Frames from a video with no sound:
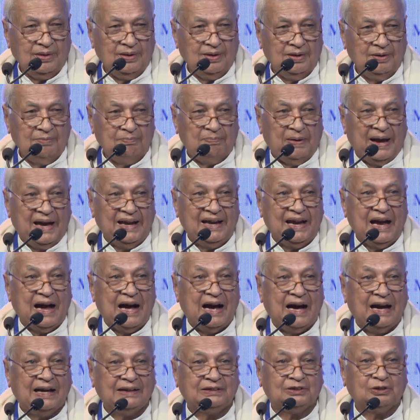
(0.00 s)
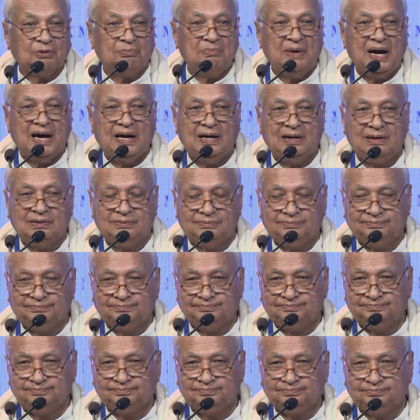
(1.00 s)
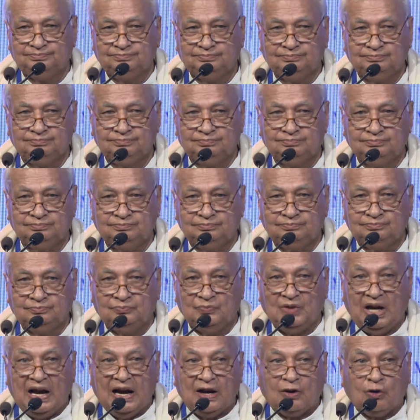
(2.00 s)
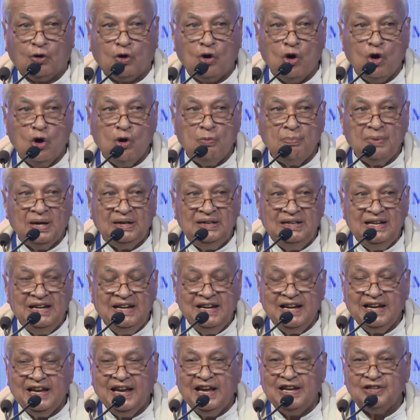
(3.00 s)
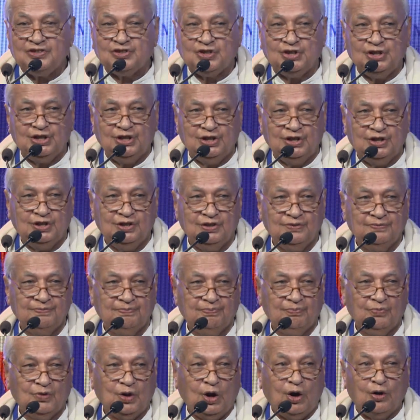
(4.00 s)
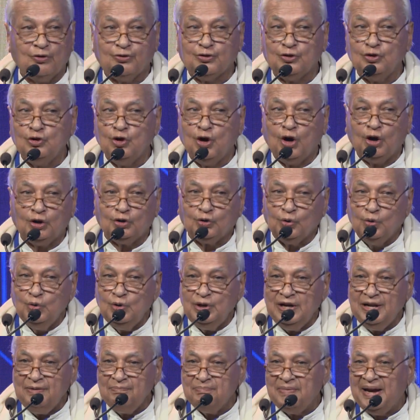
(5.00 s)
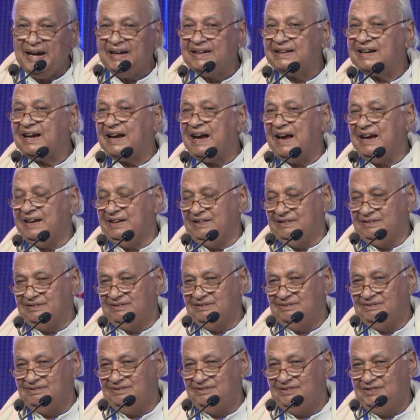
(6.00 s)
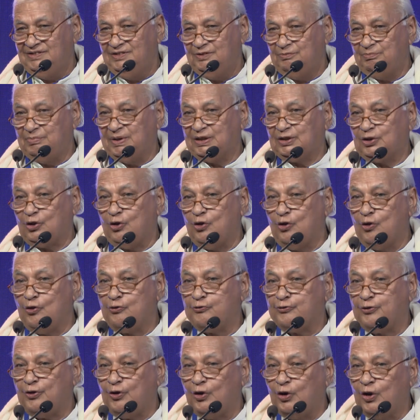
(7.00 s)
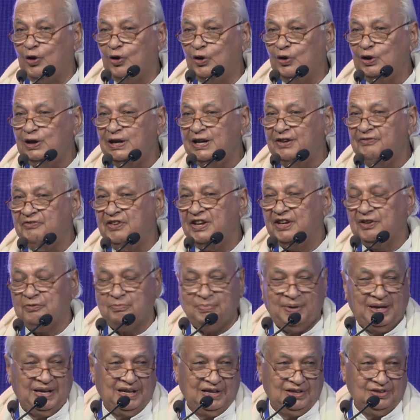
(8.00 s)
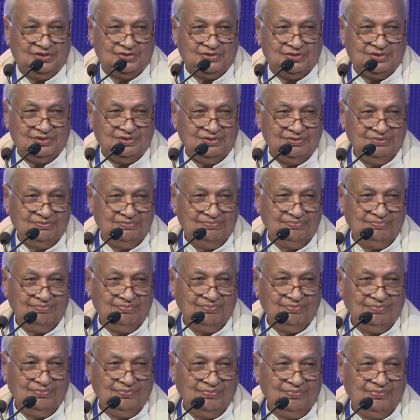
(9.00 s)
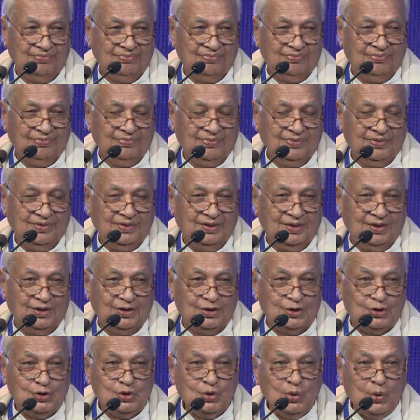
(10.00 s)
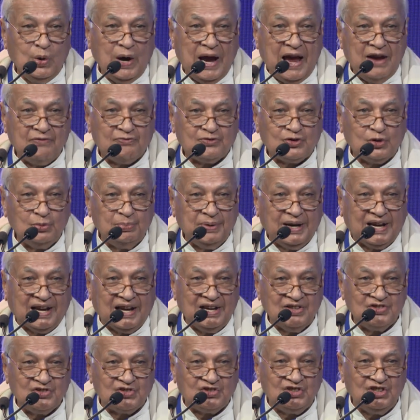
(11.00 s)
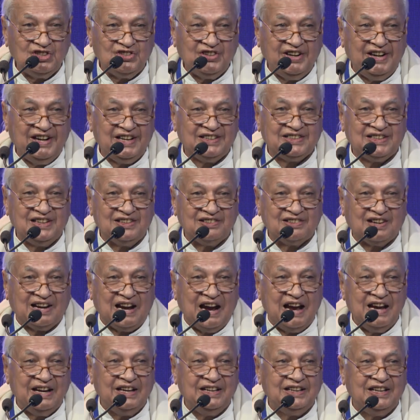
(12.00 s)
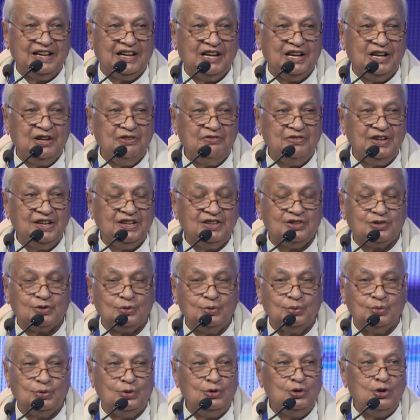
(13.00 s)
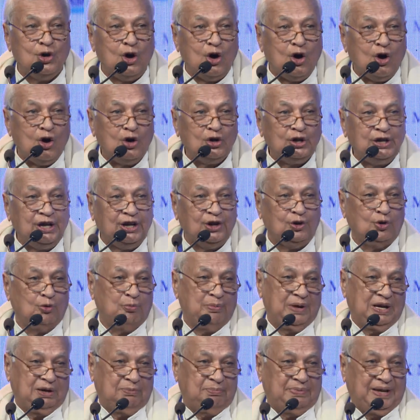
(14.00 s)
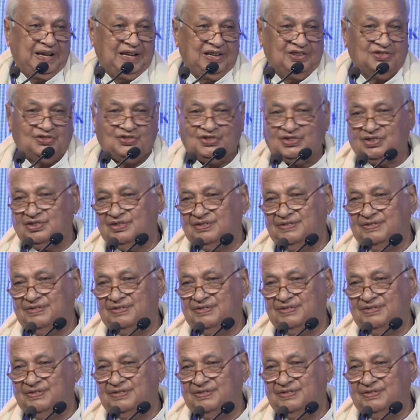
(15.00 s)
by Atma, a common legacy of not only mankind, but of all living beings. You have to be considerate and kind even to non-human beings.